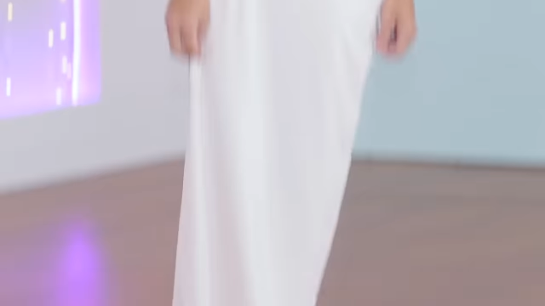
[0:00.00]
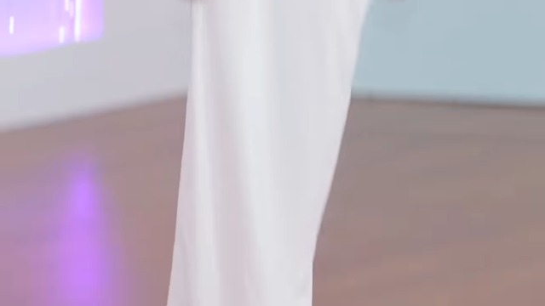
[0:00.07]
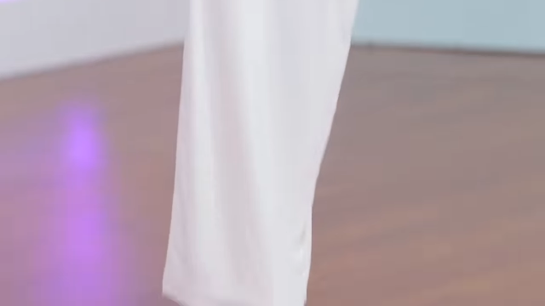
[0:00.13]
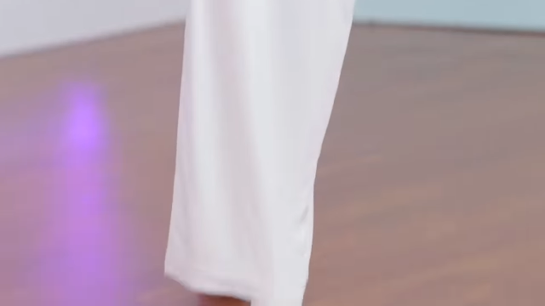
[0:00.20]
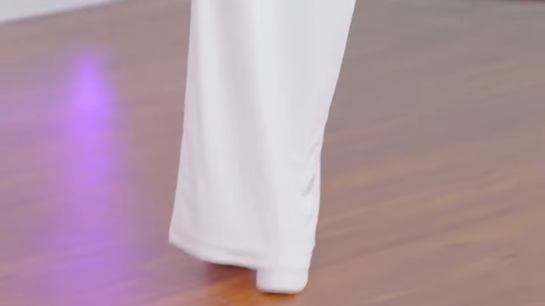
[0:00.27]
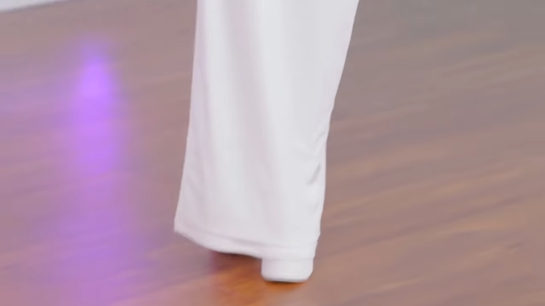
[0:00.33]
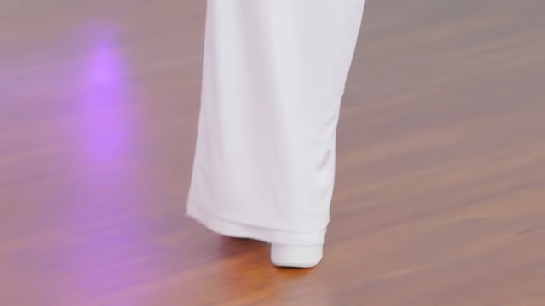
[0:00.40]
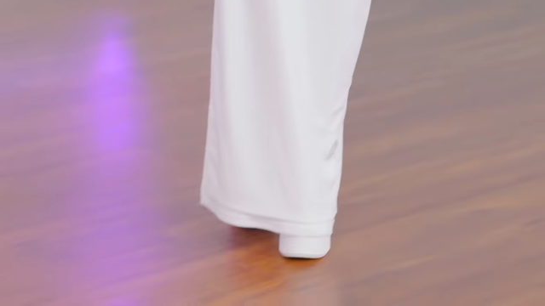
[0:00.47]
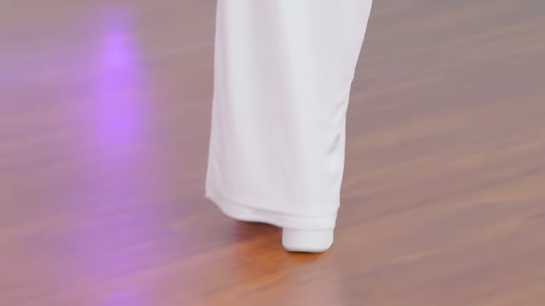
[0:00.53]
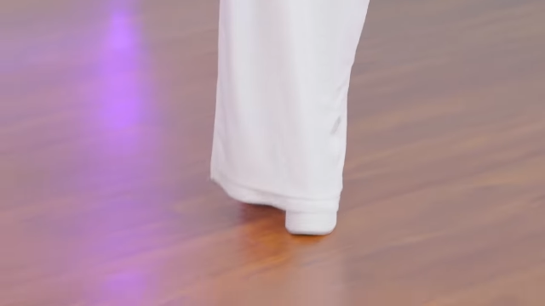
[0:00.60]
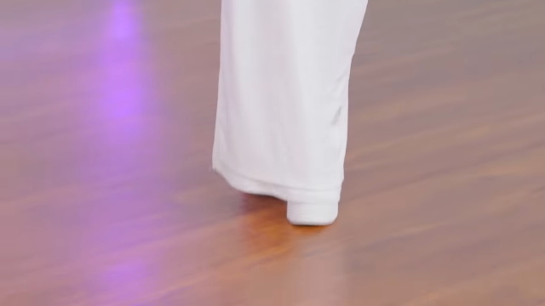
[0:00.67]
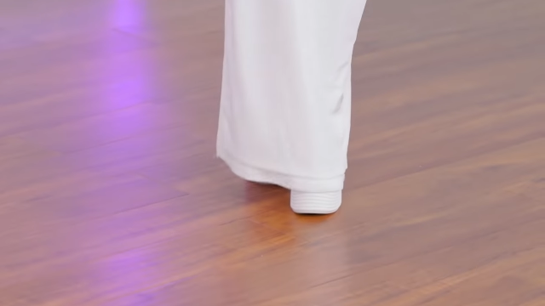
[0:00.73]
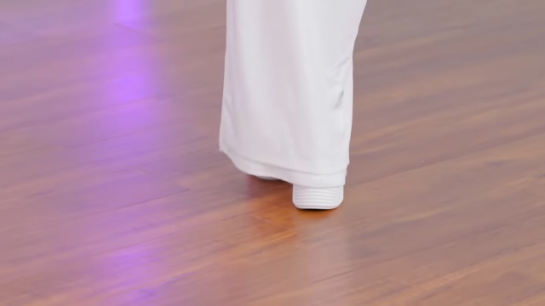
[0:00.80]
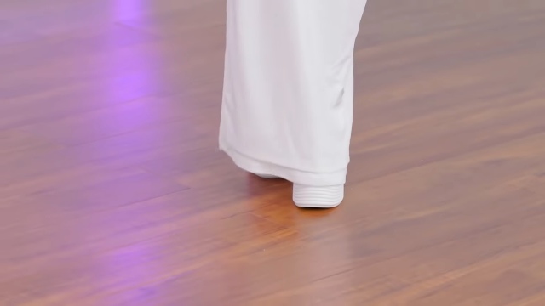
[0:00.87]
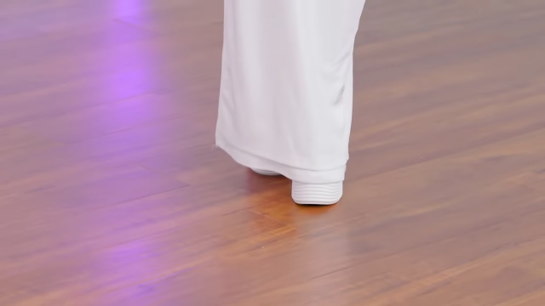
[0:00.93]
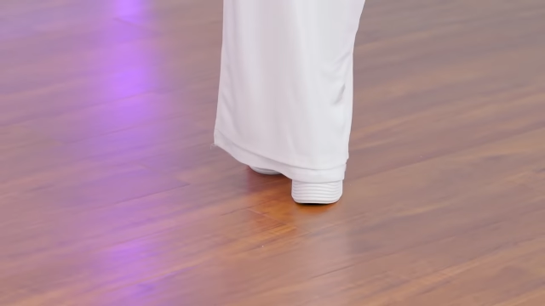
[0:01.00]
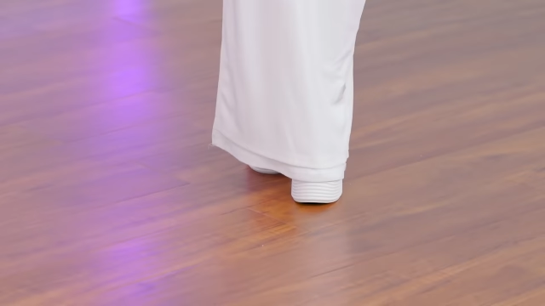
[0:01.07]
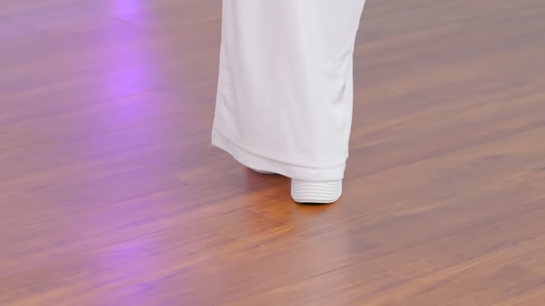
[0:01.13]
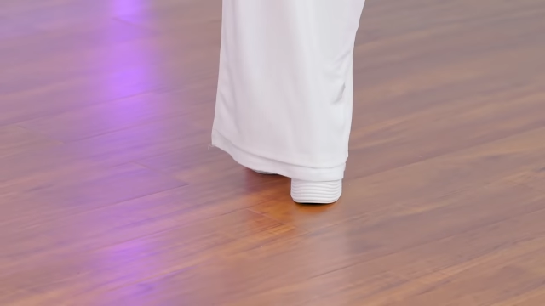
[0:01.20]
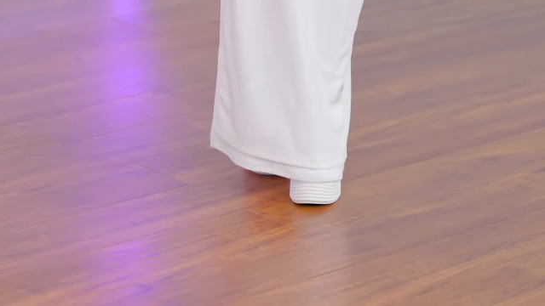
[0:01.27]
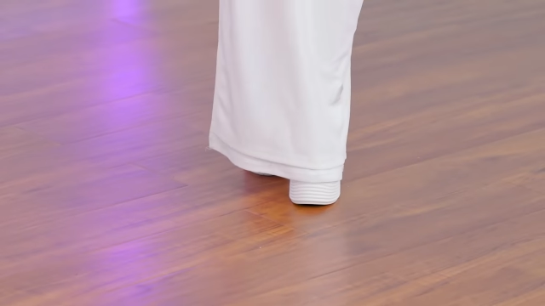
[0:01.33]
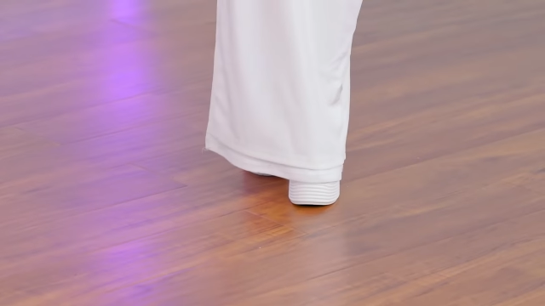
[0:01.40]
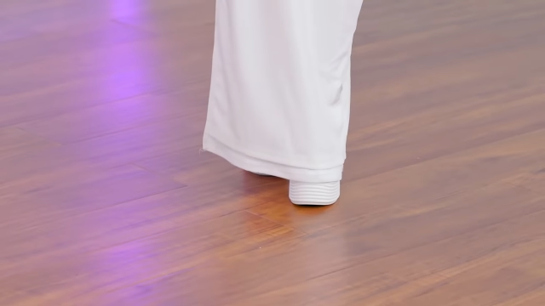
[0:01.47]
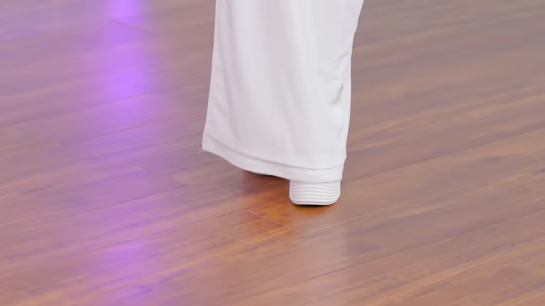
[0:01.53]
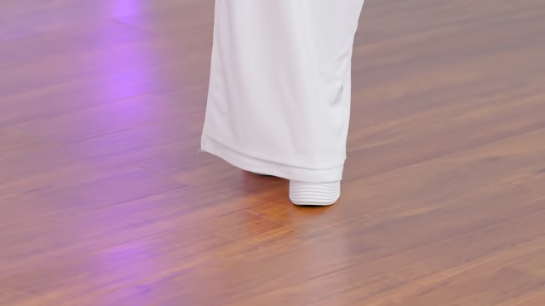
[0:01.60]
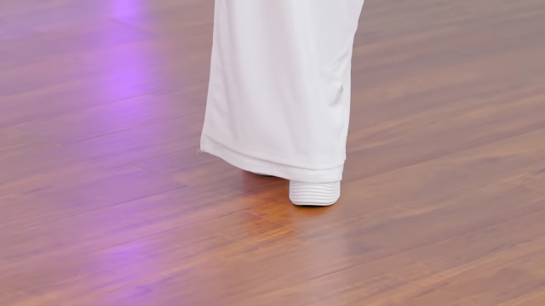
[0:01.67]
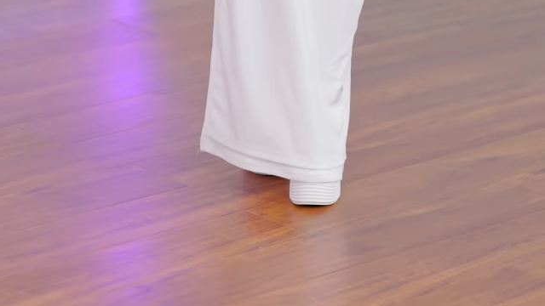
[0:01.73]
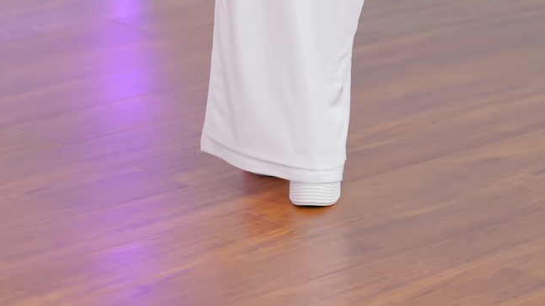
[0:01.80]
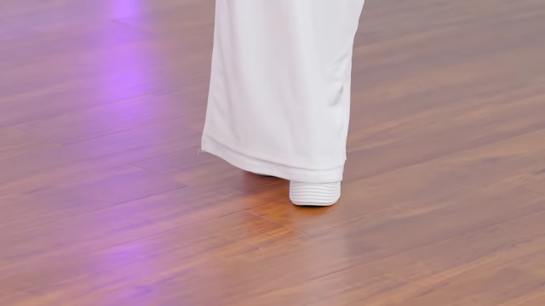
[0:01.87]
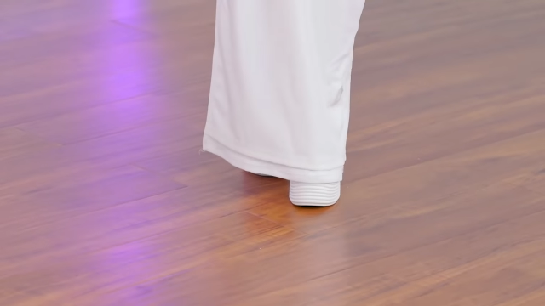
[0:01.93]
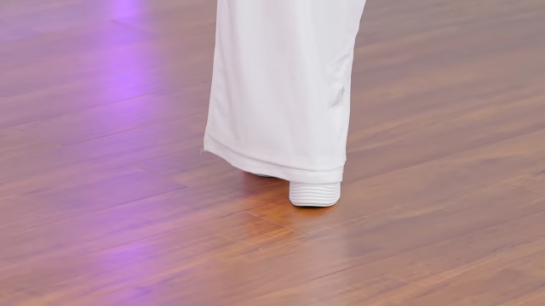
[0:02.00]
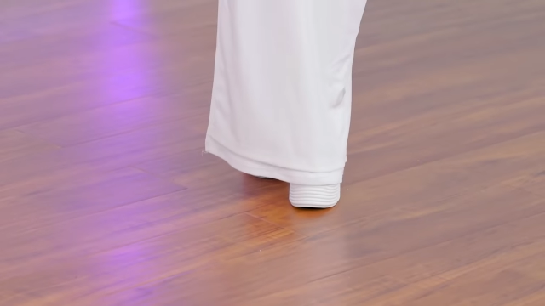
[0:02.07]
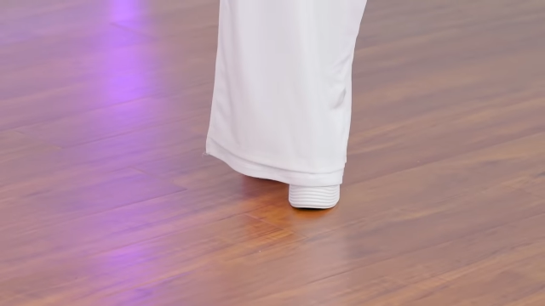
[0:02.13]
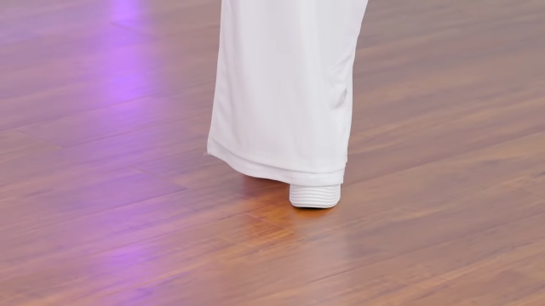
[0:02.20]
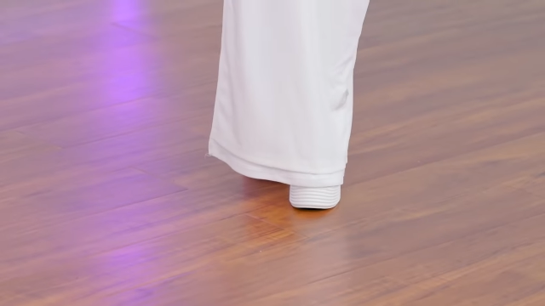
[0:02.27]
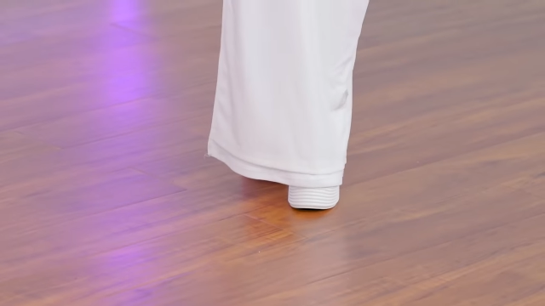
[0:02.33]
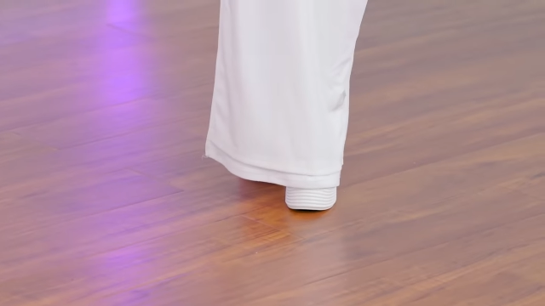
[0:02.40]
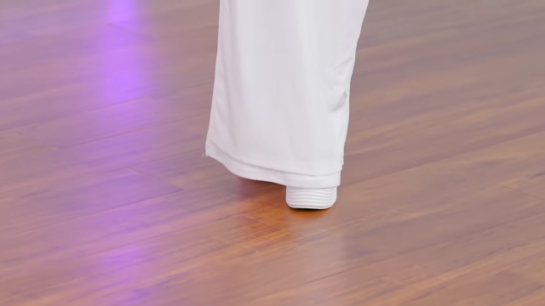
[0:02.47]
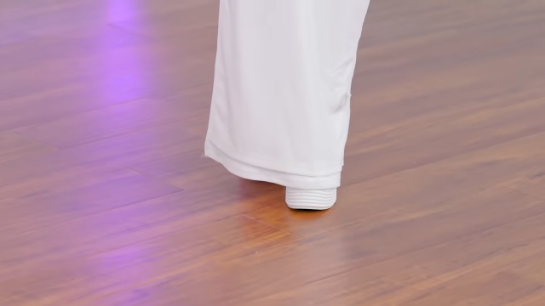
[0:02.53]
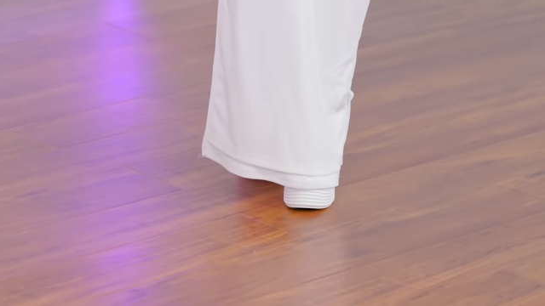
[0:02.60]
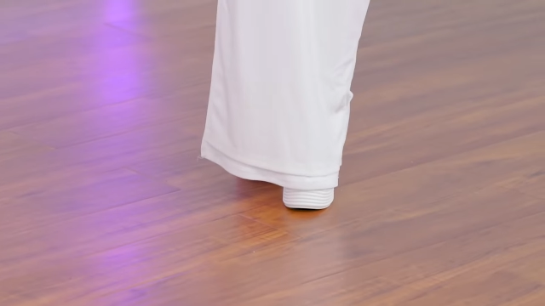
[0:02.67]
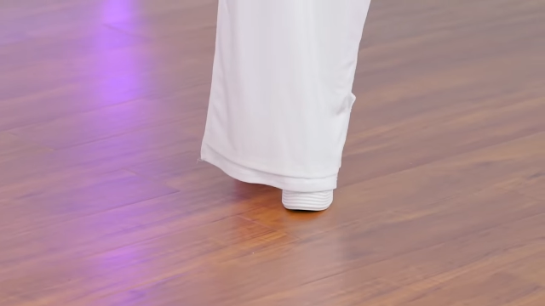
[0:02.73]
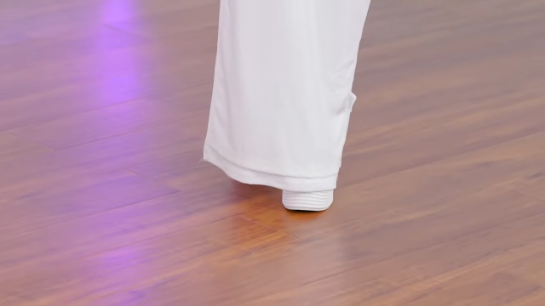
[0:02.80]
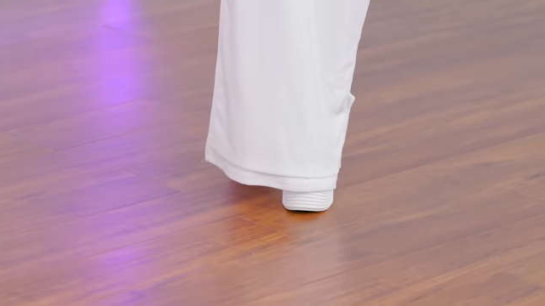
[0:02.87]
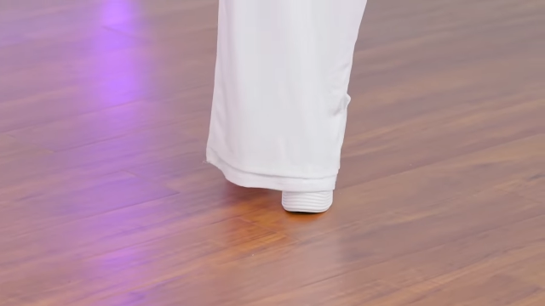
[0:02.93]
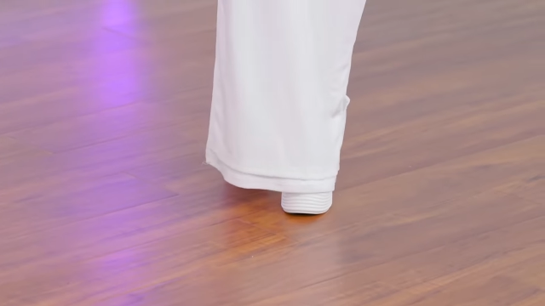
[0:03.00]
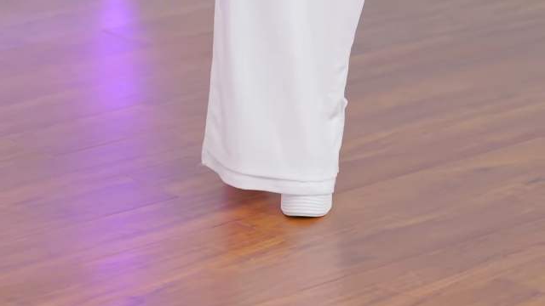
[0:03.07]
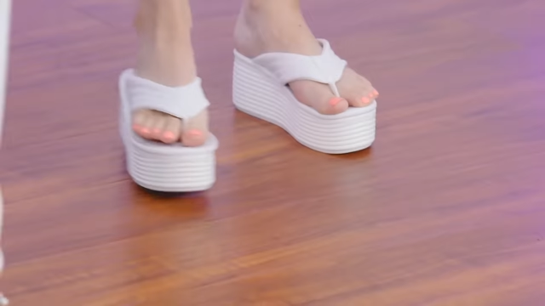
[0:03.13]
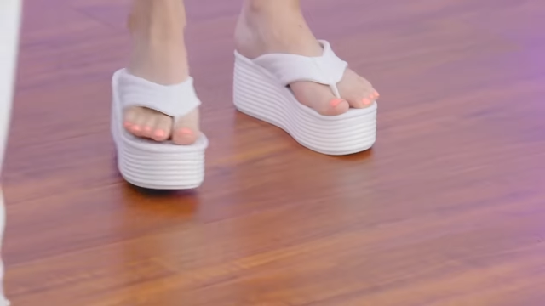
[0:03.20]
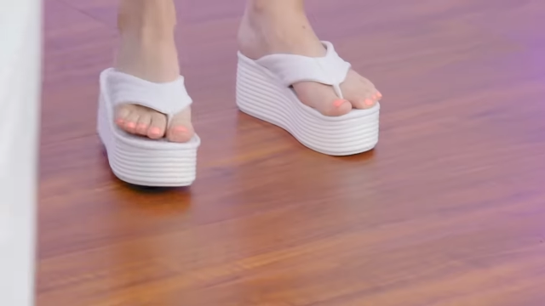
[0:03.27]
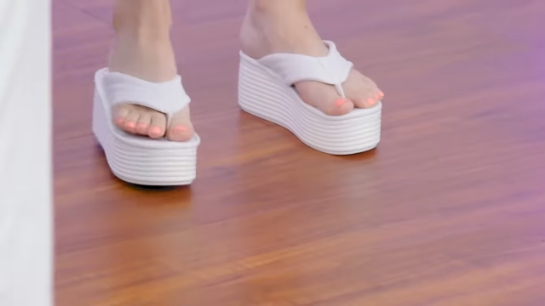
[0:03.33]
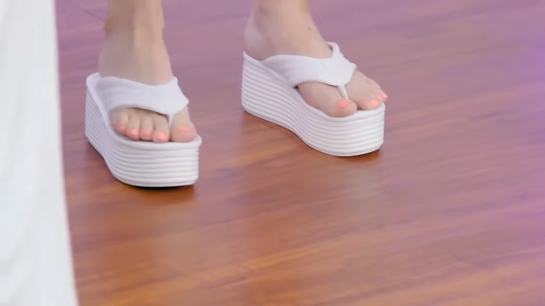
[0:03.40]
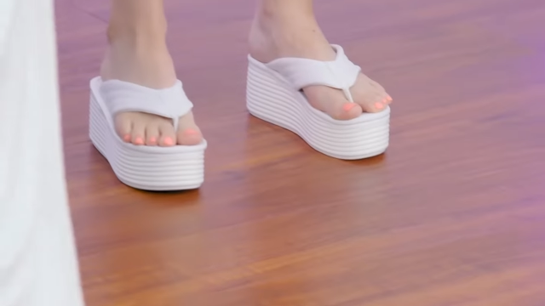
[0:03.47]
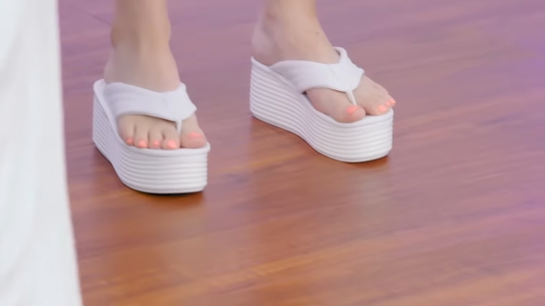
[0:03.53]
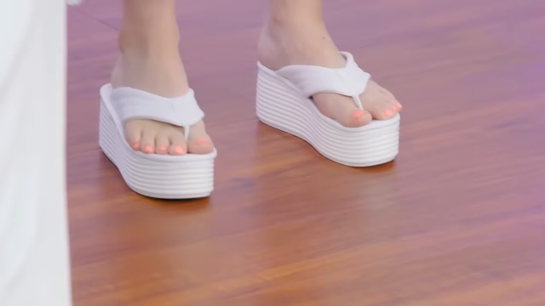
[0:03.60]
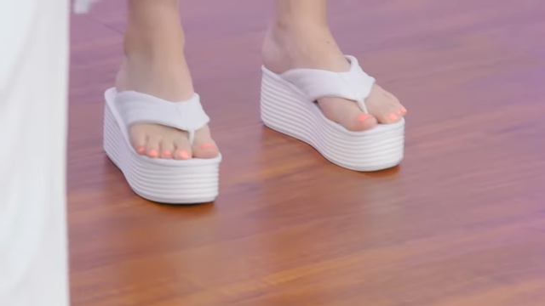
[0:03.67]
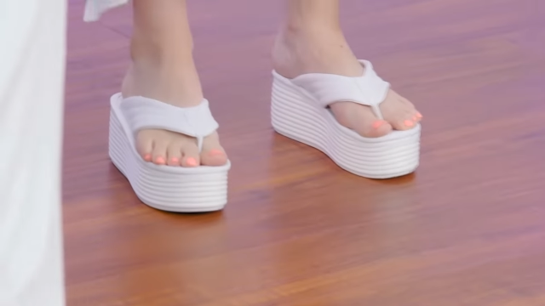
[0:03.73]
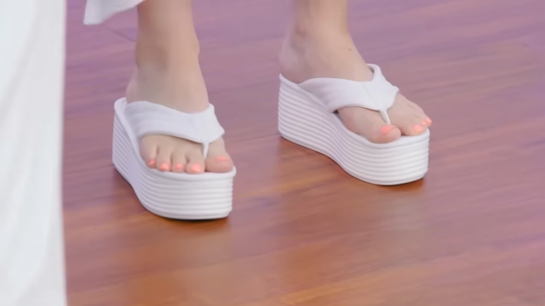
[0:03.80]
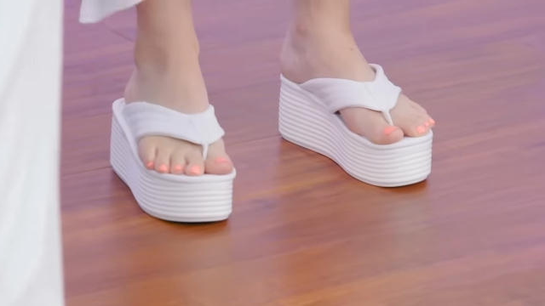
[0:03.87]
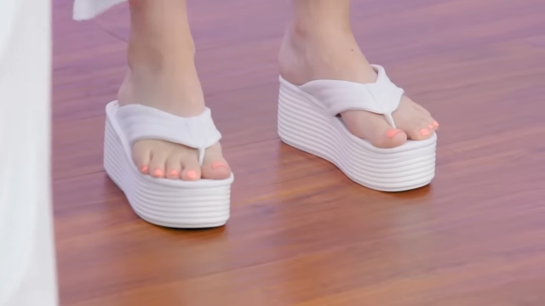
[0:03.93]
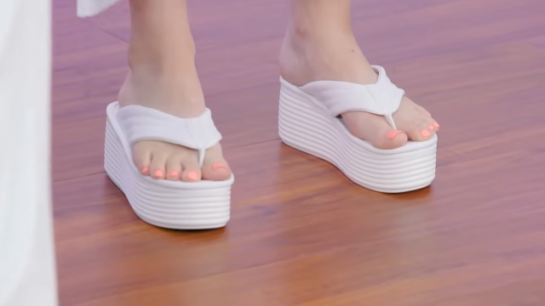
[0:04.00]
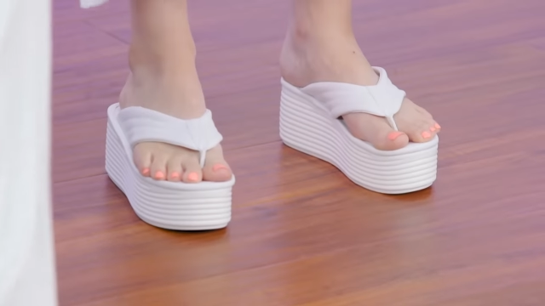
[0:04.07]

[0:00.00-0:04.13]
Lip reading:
Nobody's mouth can be seen.